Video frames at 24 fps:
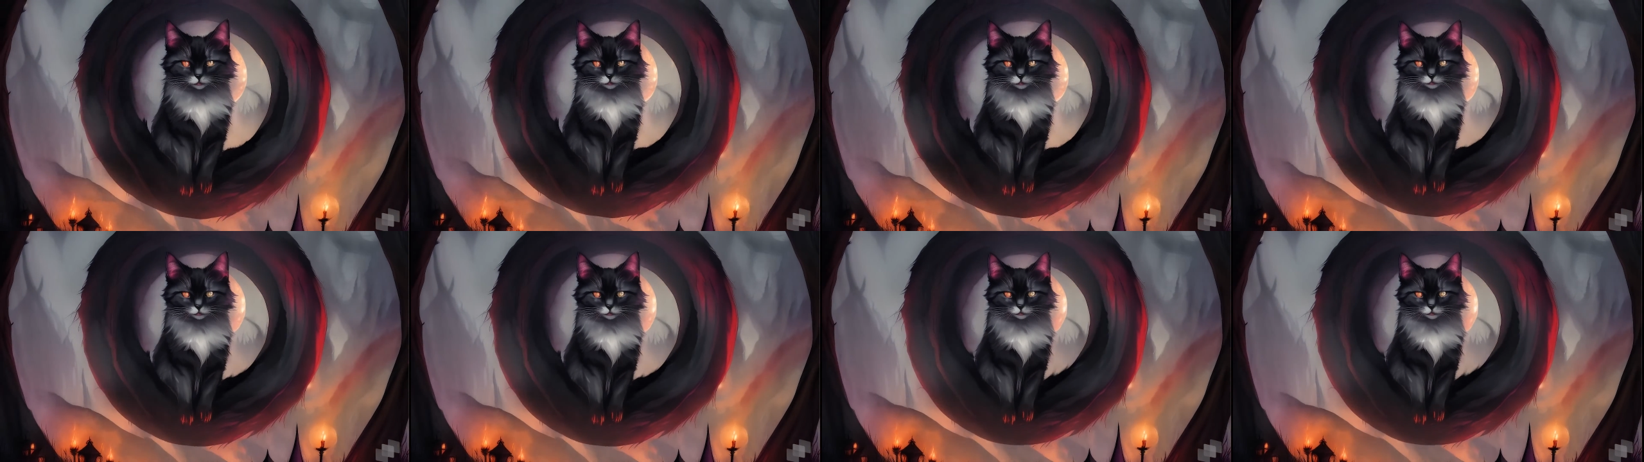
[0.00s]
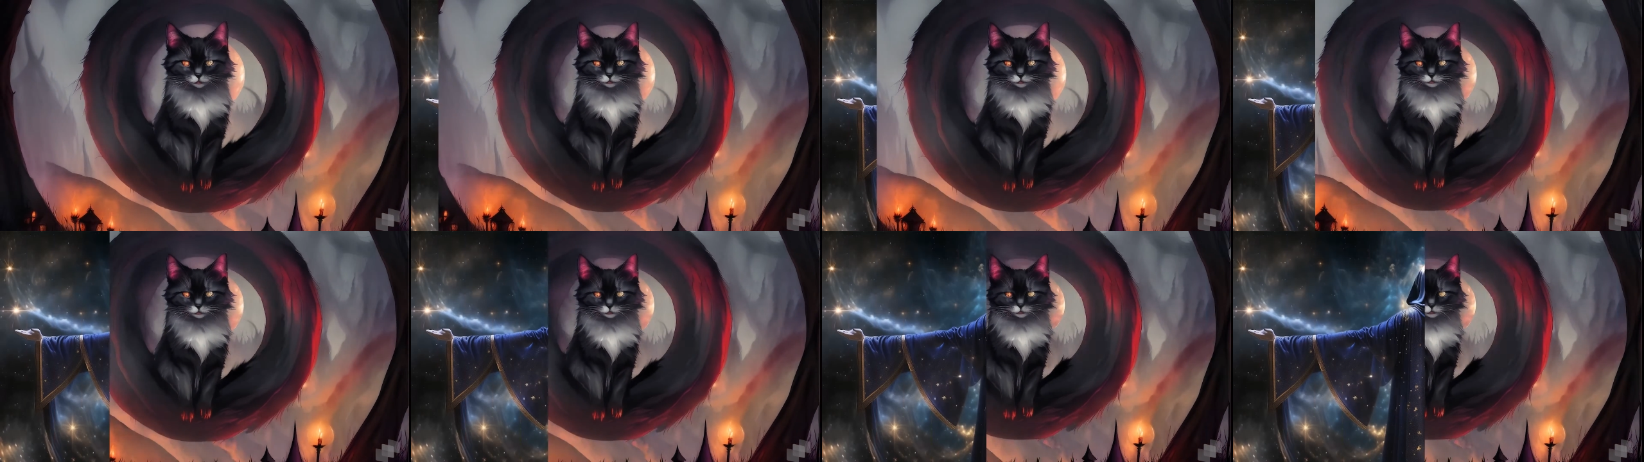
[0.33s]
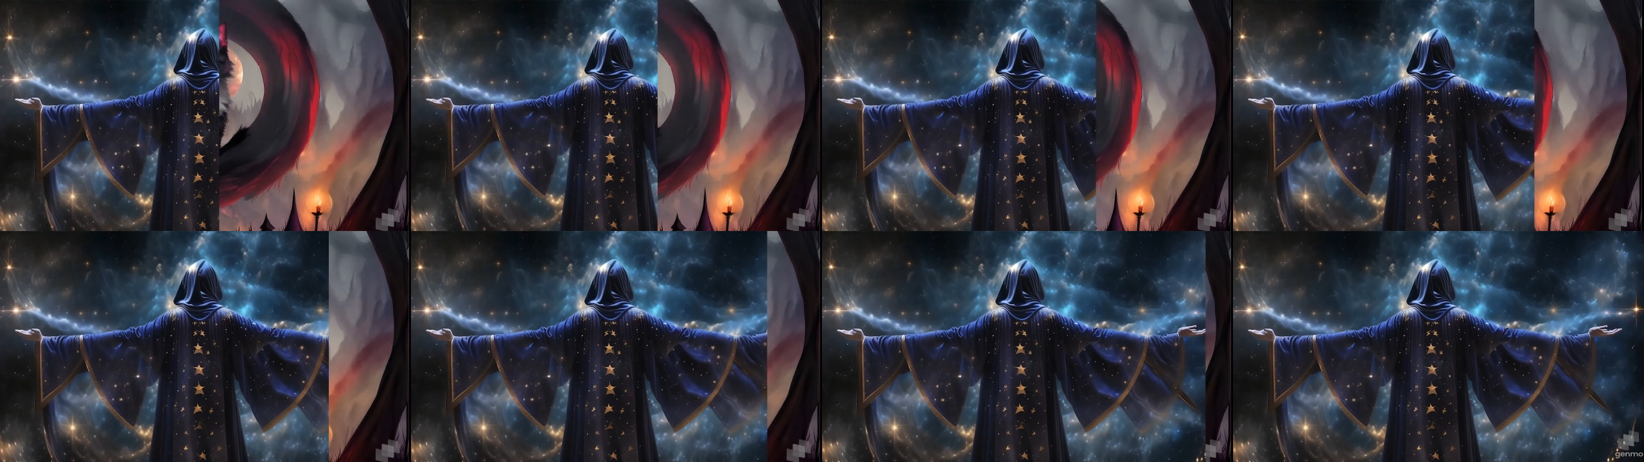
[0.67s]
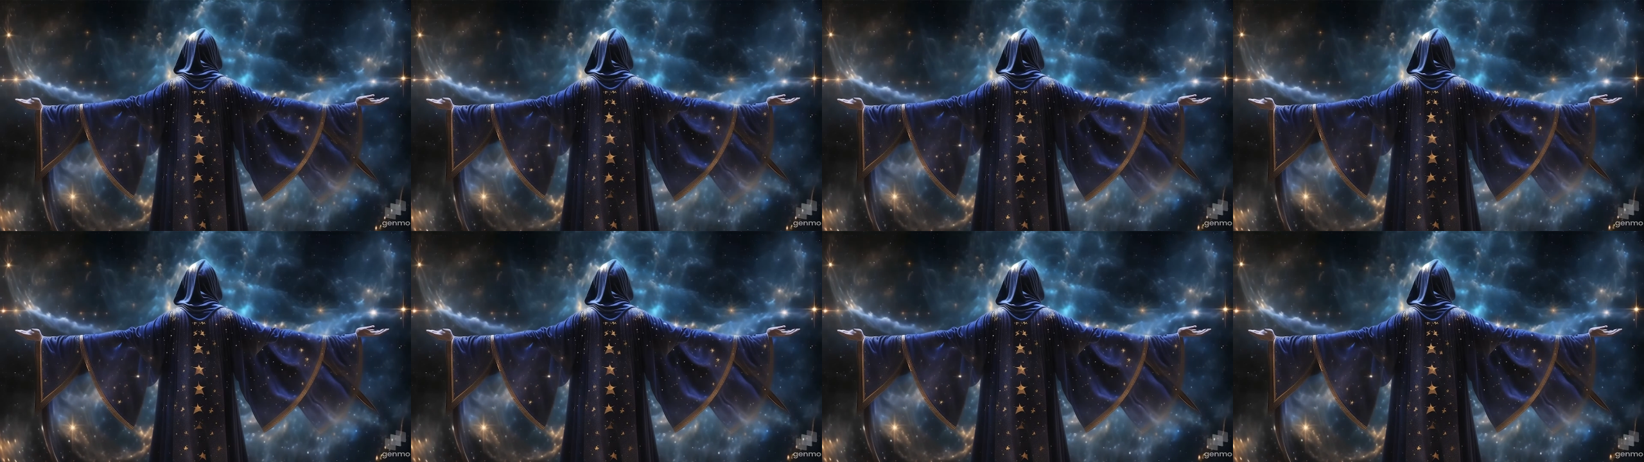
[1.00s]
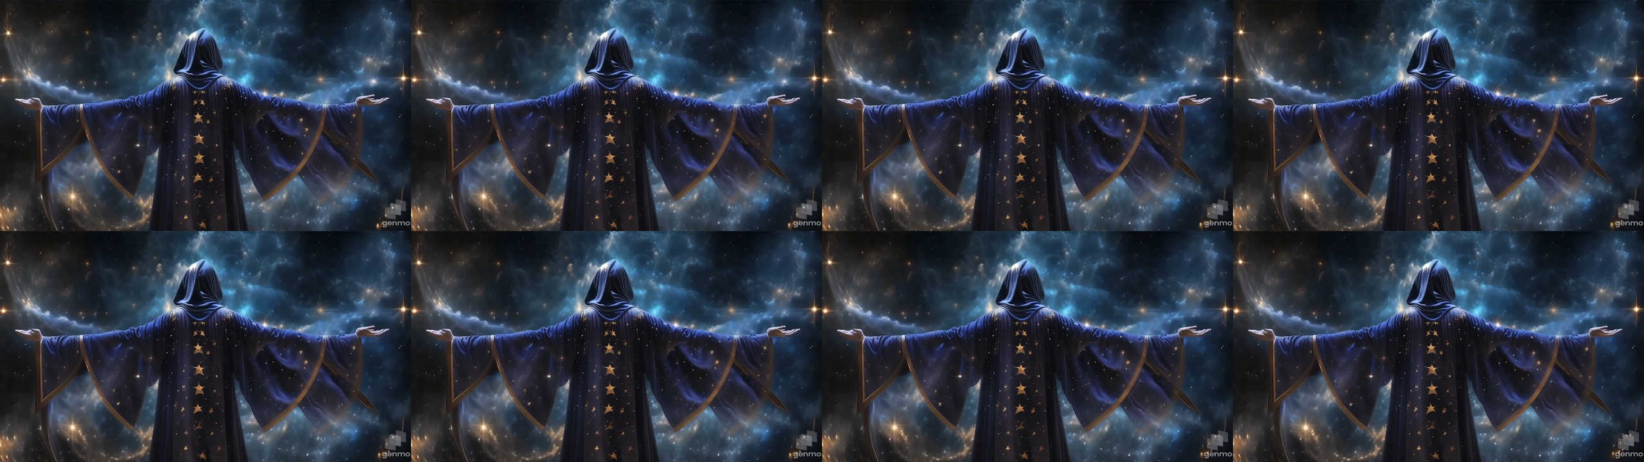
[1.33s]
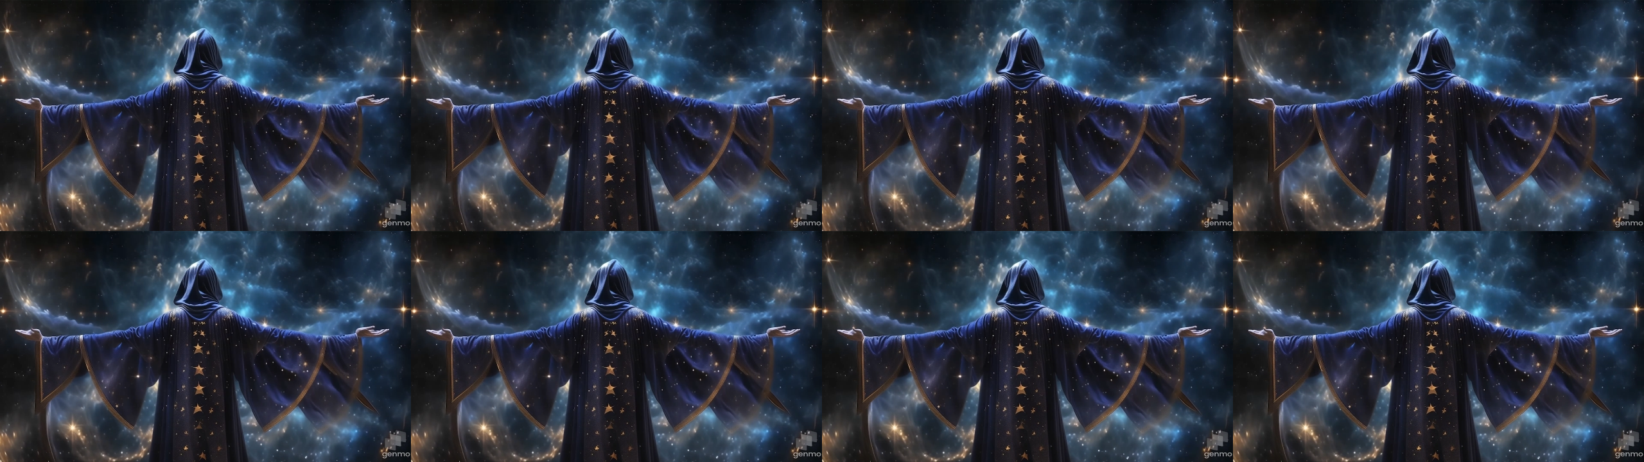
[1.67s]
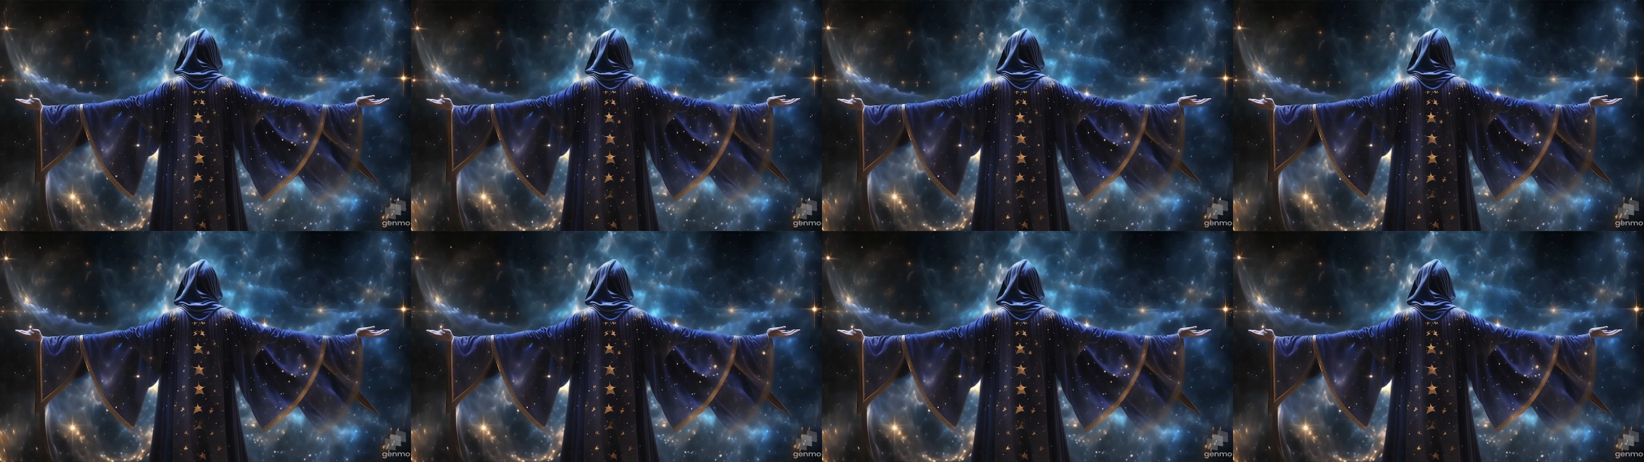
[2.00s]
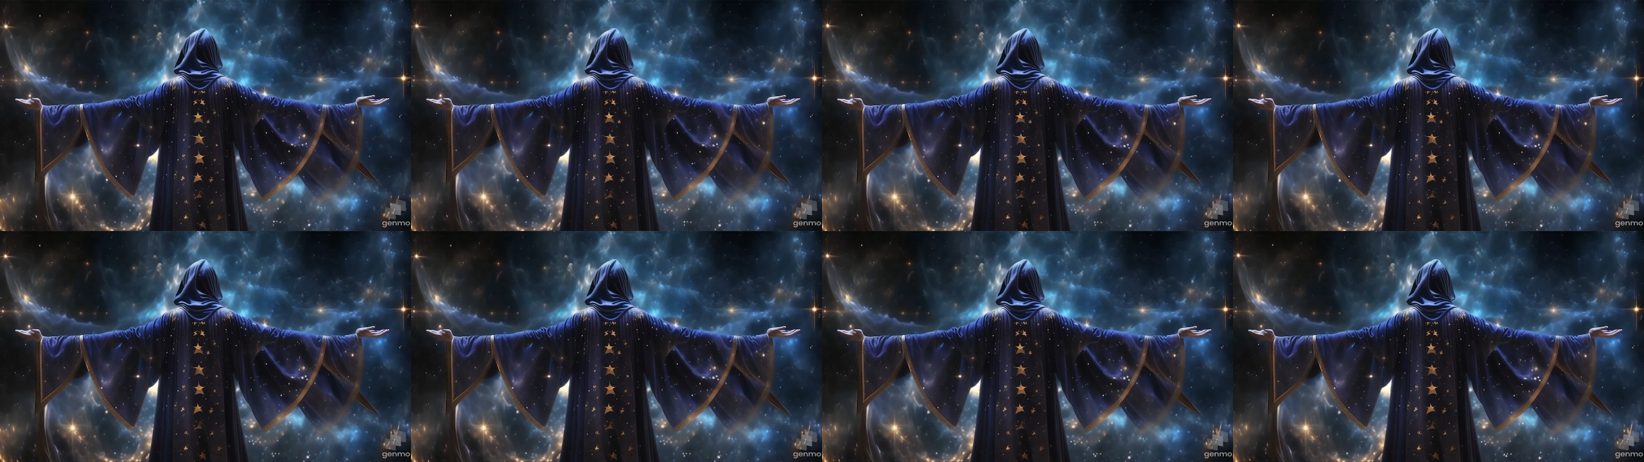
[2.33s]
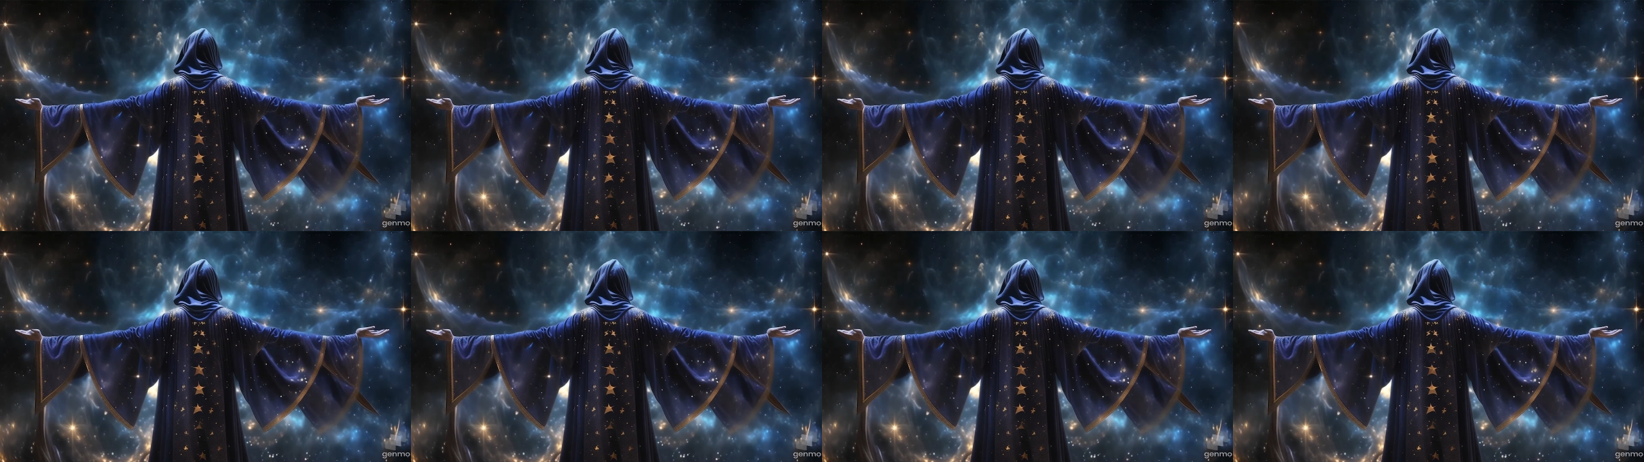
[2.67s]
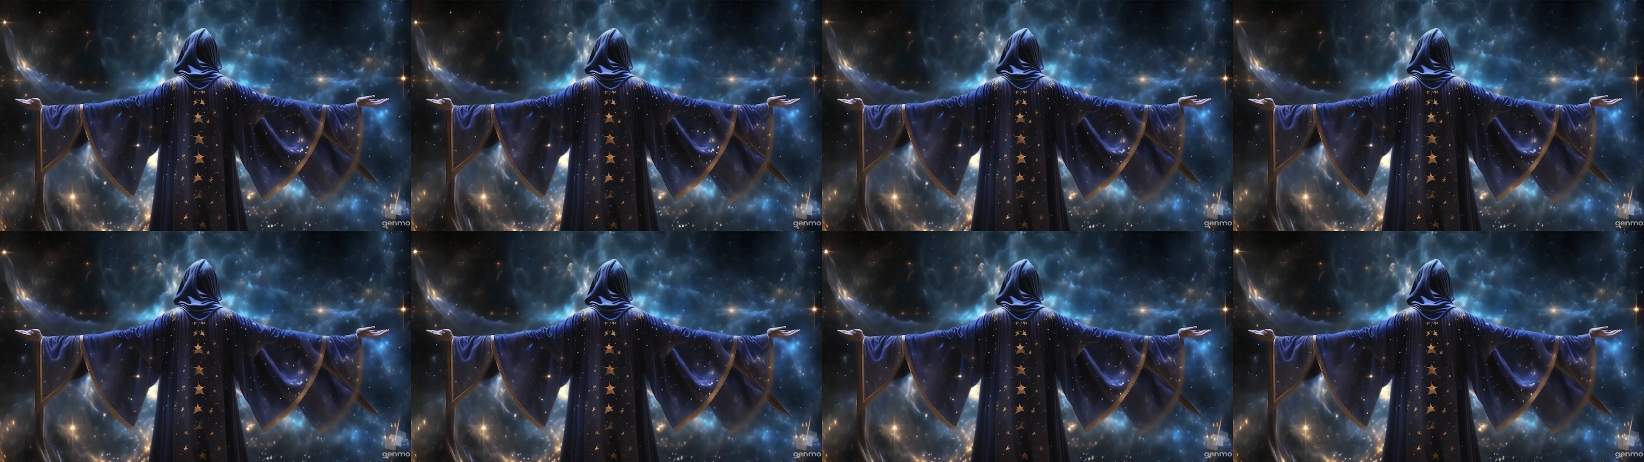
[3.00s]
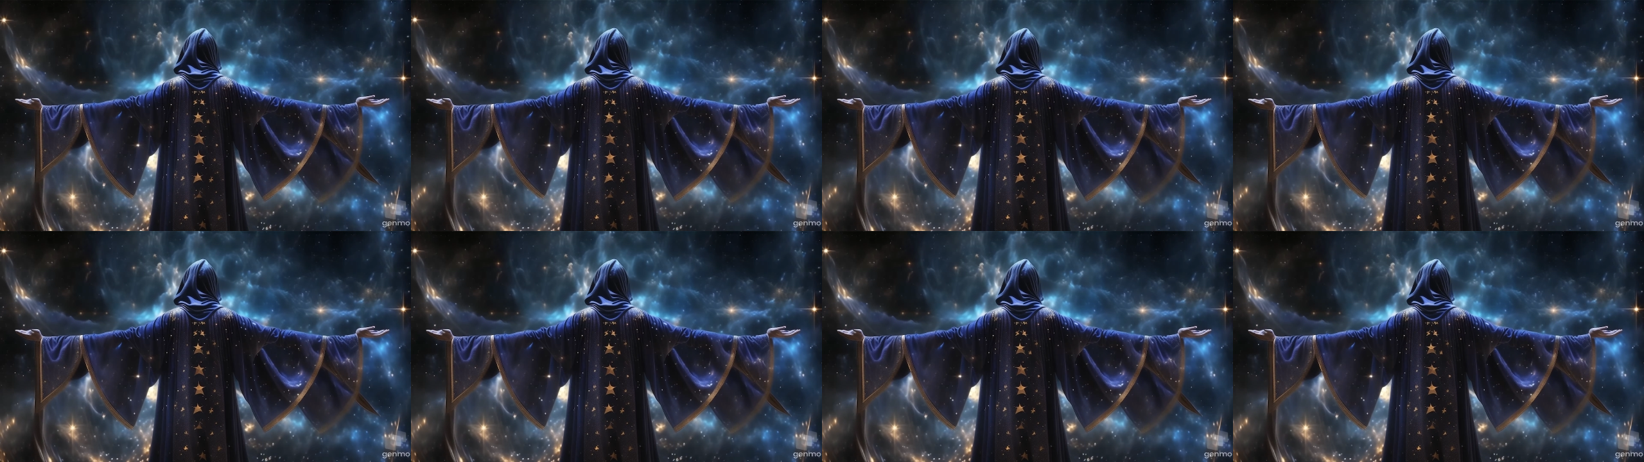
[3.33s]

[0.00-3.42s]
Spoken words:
(no speaker visible)